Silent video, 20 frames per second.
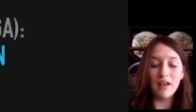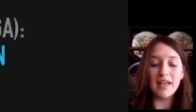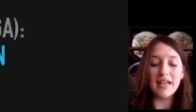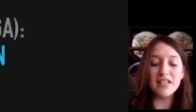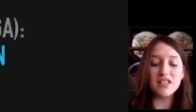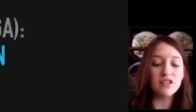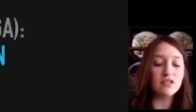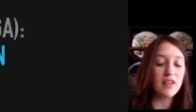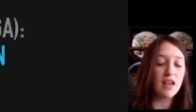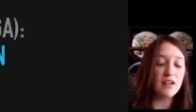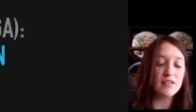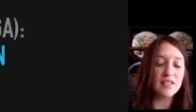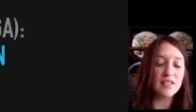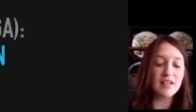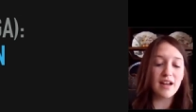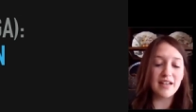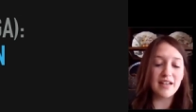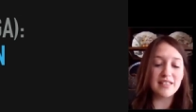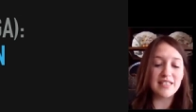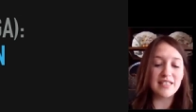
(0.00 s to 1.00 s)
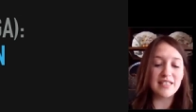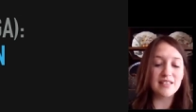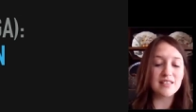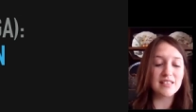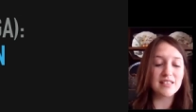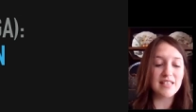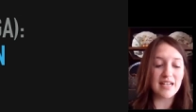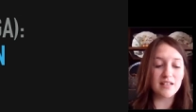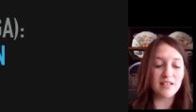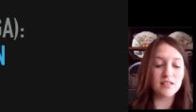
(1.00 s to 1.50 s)
In 2019,
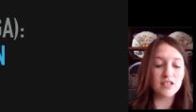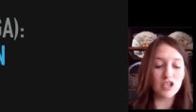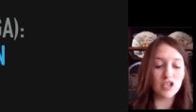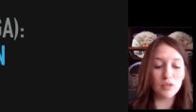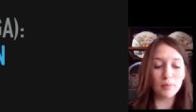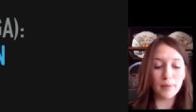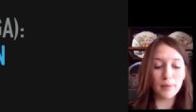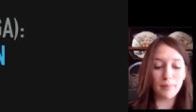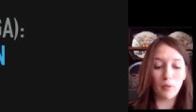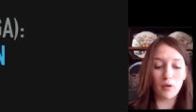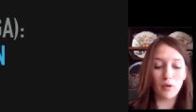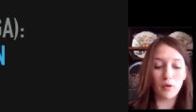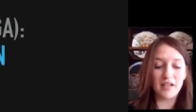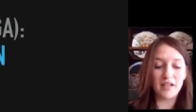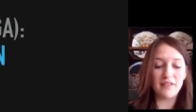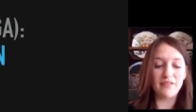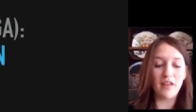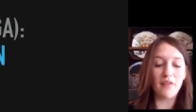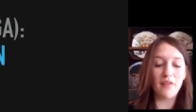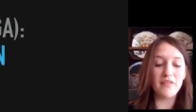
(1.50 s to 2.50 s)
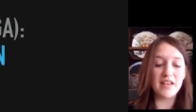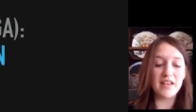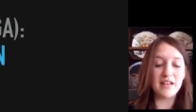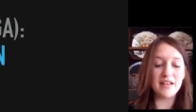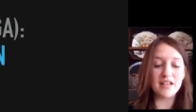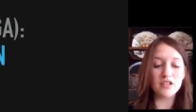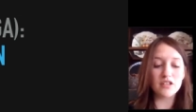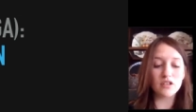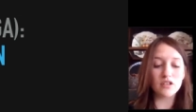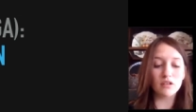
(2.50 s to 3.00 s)
StateScoop reported that the
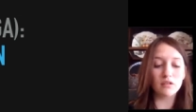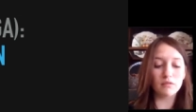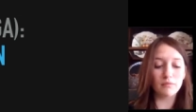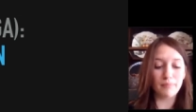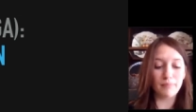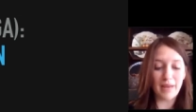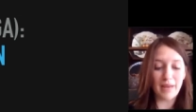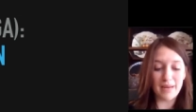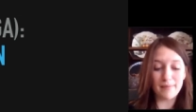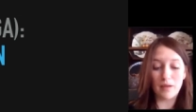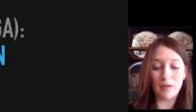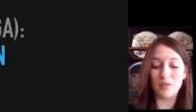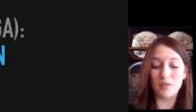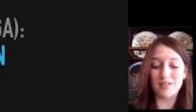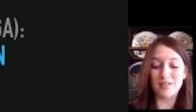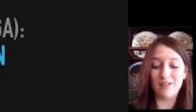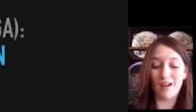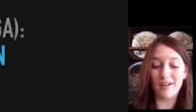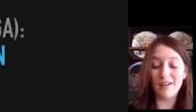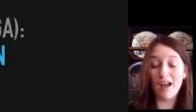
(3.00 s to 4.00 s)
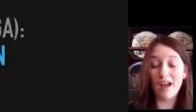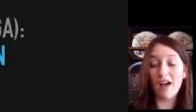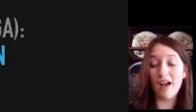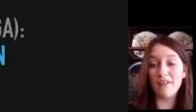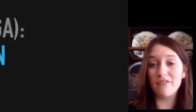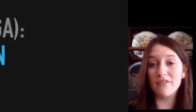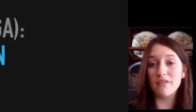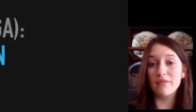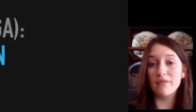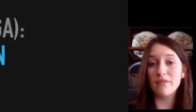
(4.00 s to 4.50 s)
initial payment was not
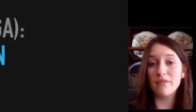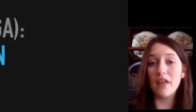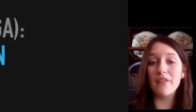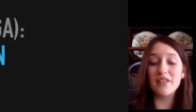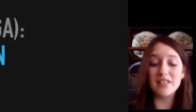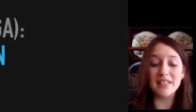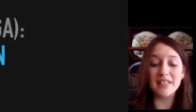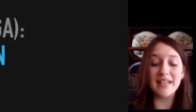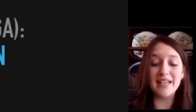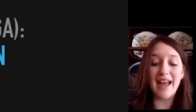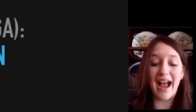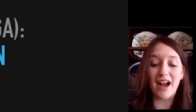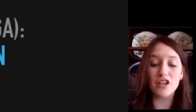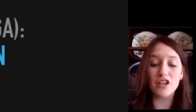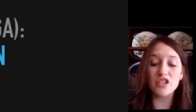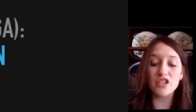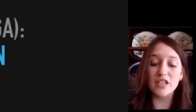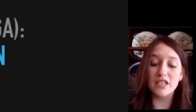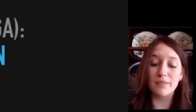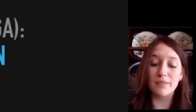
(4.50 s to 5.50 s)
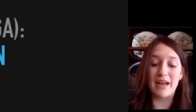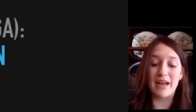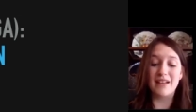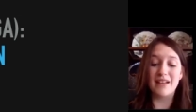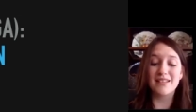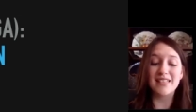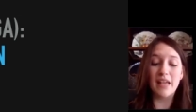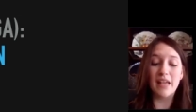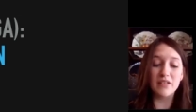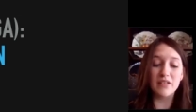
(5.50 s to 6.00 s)
enough, and the city actually had to pay
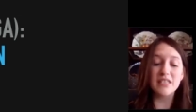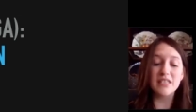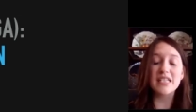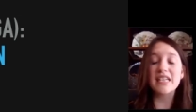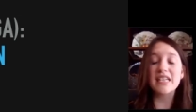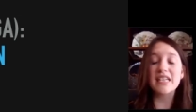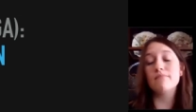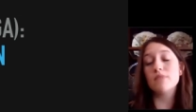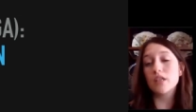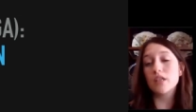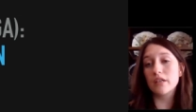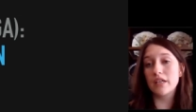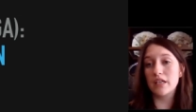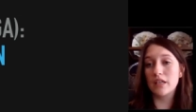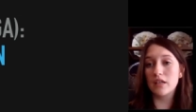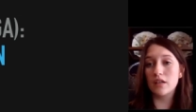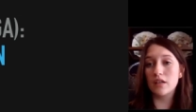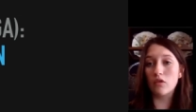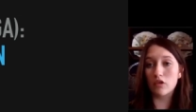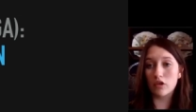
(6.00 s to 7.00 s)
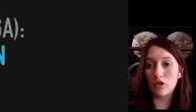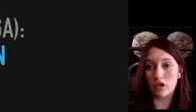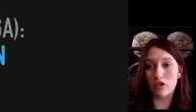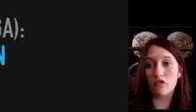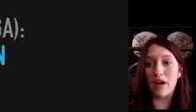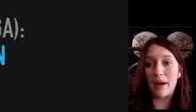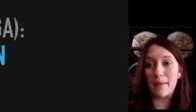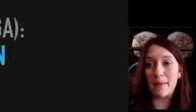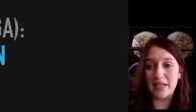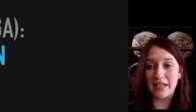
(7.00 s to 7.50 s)
17 million in order to
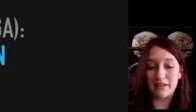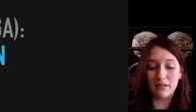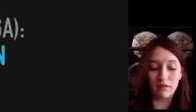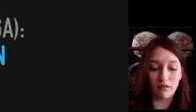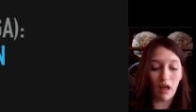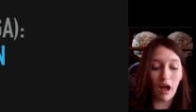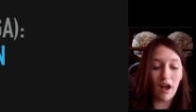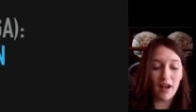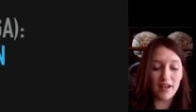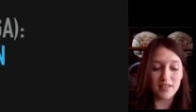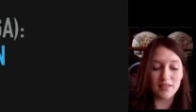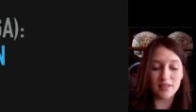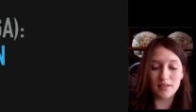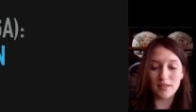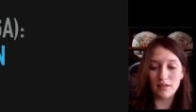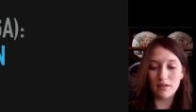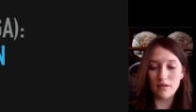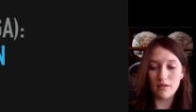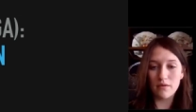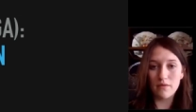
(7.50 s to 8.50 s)
remedy the loss.